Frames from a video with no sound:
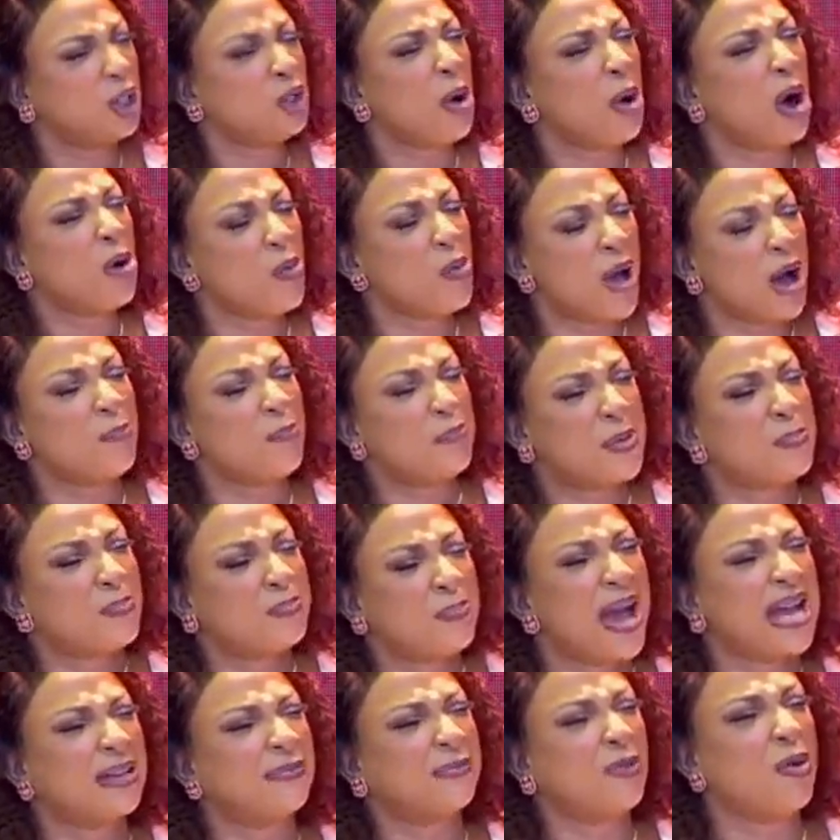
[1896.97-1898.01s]
well prepared
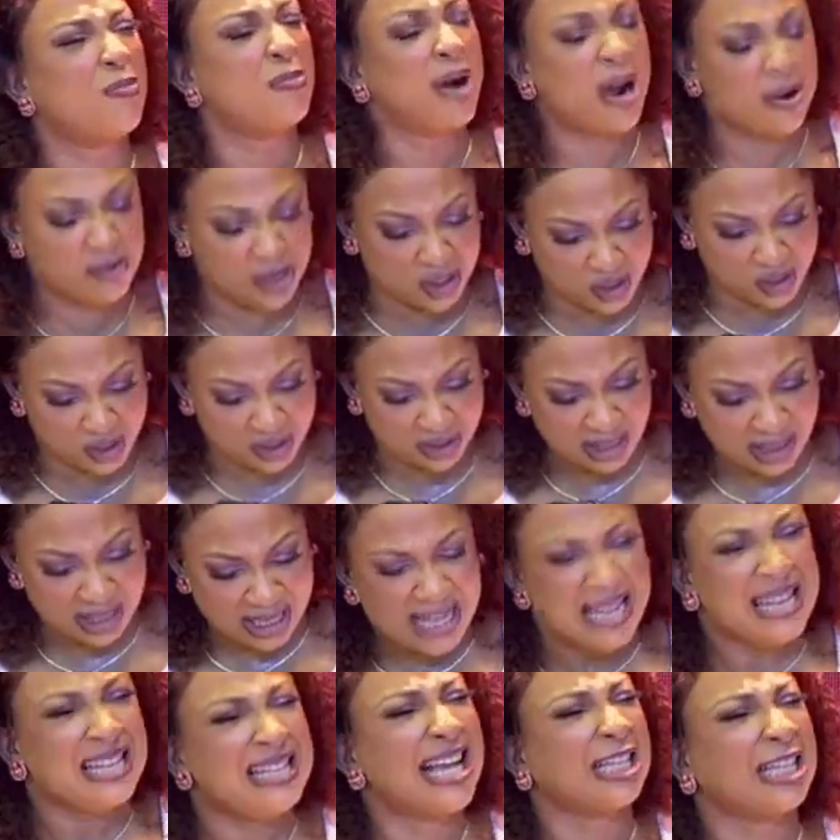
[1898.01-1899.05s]
for marriage.
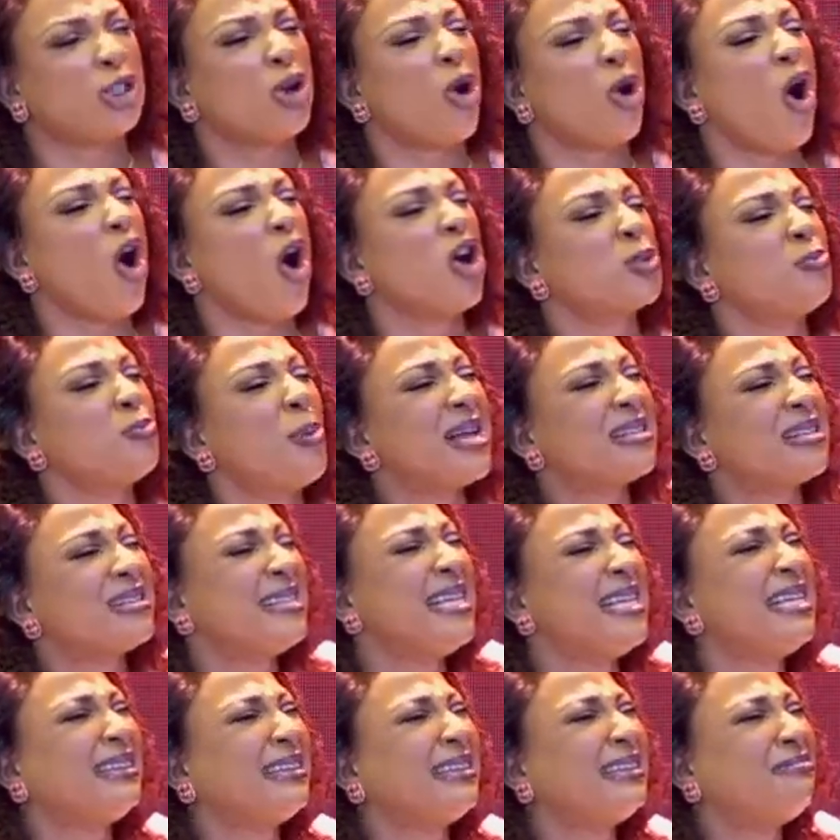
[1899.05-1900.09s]
Let your husband
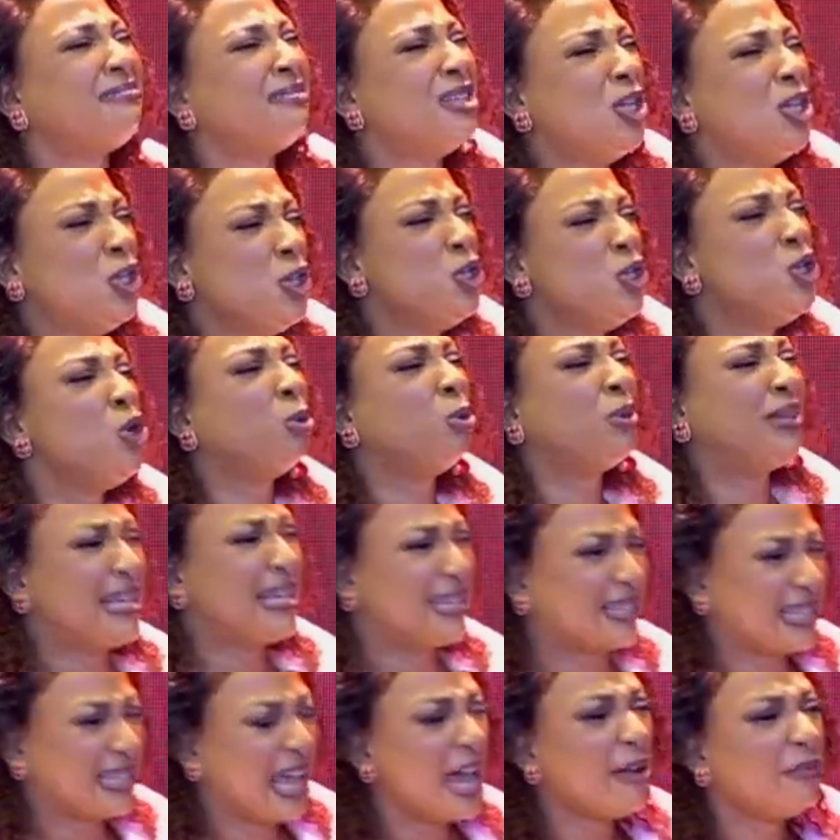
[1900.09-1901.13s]
see new things
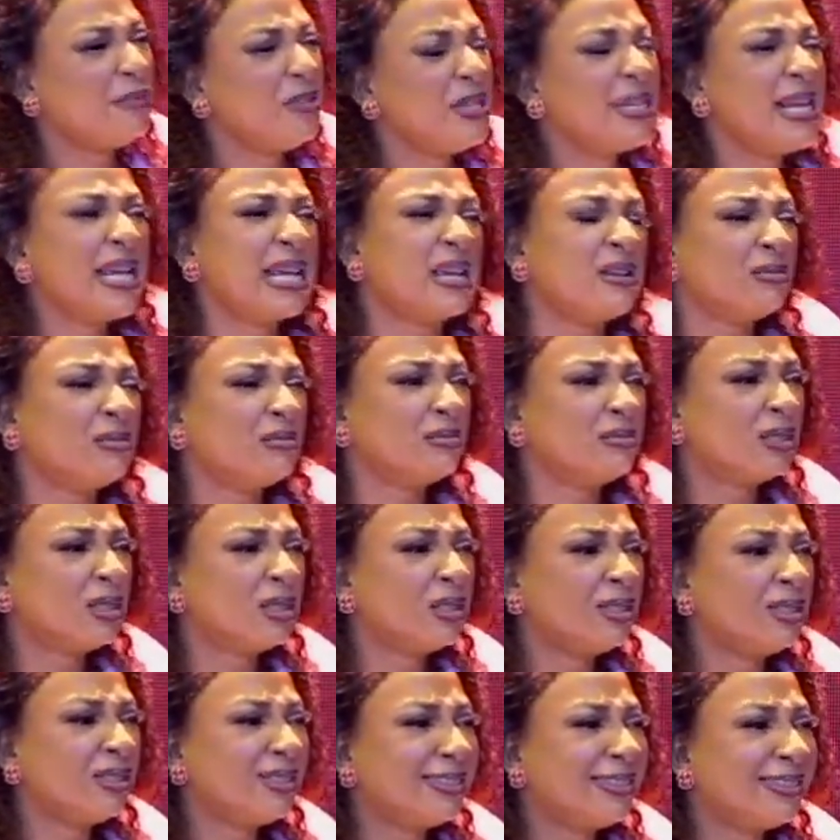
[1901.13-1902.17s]
every day.
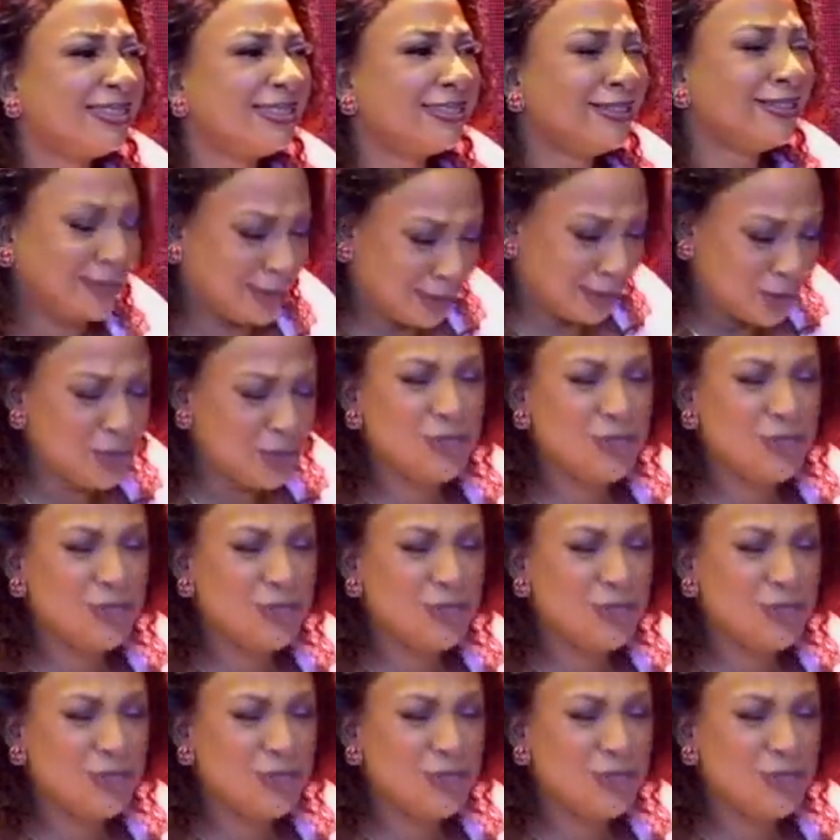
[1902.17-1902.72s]
New